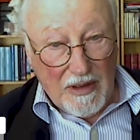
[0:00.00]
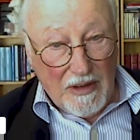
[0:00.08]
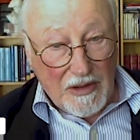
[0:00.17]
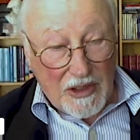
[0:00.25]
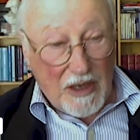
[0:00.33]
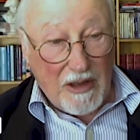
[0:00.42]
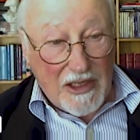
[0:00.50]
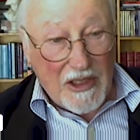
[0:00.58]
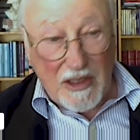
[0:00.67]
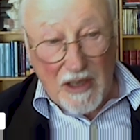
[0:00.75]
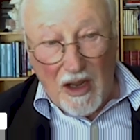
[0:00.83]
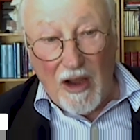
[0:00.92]
So that's
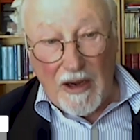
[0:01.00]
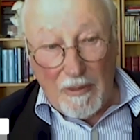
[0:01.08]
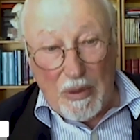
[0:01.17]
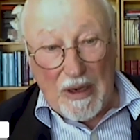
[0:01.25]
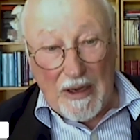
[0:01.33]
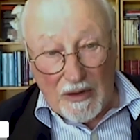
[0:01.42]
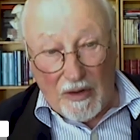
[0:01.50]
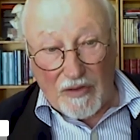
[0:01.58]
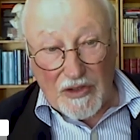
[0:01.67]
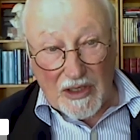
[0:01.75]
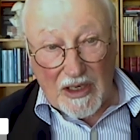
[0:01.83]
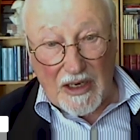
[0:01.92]
9 billion of
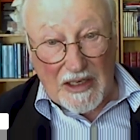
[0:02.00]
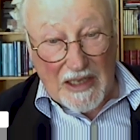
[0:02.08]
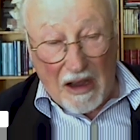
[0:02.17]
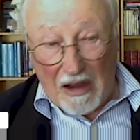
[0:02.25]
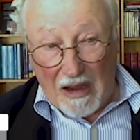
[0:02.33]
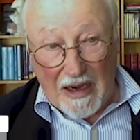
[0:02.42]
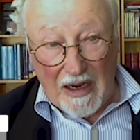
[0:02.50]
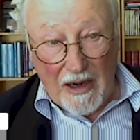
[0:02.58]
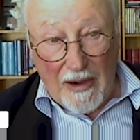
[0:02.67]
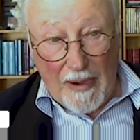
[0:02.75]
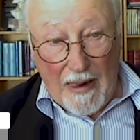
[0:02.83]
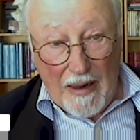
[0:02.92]
us are going to die,
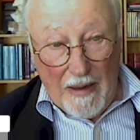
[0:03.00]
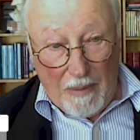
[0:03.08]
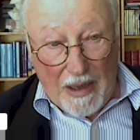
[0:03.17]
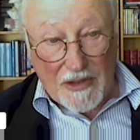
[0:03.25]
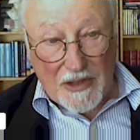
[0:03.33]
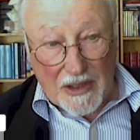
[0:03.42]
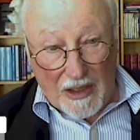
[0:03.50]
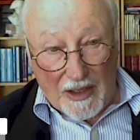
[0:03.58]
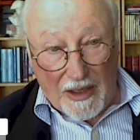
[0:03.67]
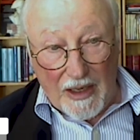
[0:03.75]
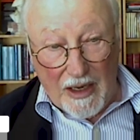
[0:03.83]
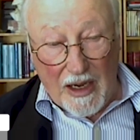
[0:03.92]

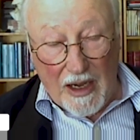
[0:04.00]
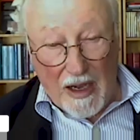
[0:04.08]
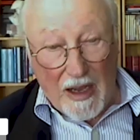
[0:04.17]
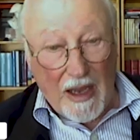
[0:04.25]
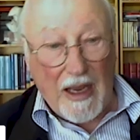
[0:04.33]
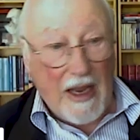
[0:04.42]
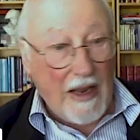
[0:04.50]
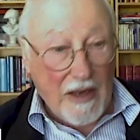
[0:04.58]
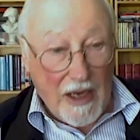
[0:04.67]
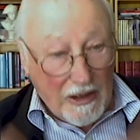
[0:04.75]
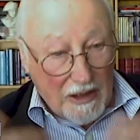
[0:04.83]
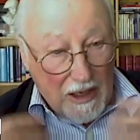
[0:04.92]
basically,
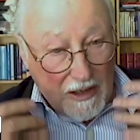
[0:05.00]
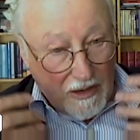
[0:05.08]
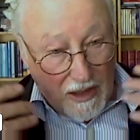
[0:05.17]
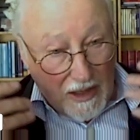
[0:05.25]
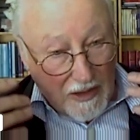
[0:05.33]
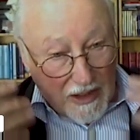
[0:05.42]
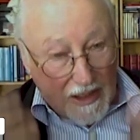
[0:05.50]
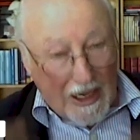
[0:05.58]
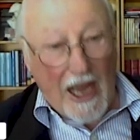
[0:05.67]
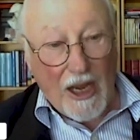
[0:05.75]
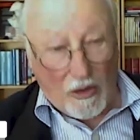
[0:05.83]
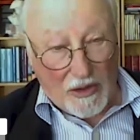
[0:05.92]
in the
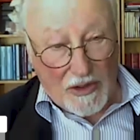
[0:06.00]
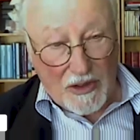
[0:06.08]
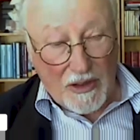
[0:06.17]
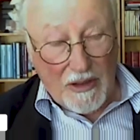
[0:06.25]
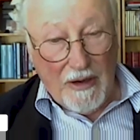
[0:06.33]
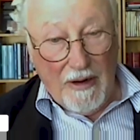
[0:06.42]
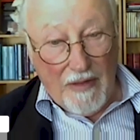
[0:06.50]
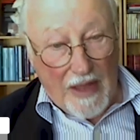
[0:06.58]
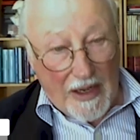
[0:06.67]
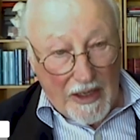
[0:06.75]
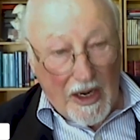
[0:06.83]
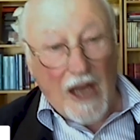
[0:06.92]
chaos that
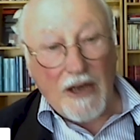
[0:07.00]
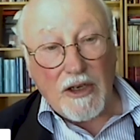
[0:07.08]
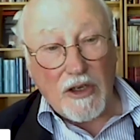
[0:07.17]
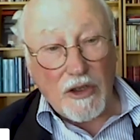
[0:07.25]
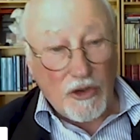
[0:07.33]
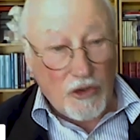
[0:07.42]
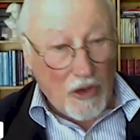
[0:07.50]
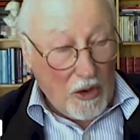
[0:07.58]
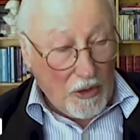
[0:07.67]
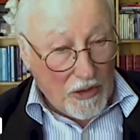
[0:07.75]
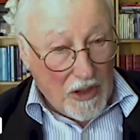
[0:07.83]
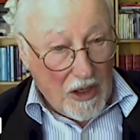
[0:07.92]
an
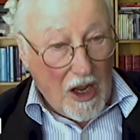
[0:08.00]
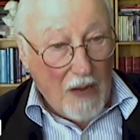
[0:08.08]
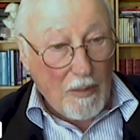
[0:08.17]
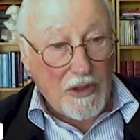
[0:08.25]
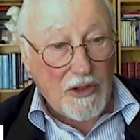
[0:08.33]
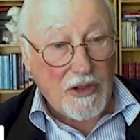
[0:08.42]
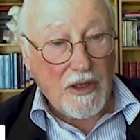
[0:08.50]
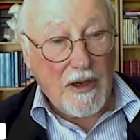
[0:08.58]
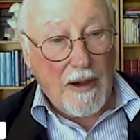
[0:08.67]
uncontrolled climate,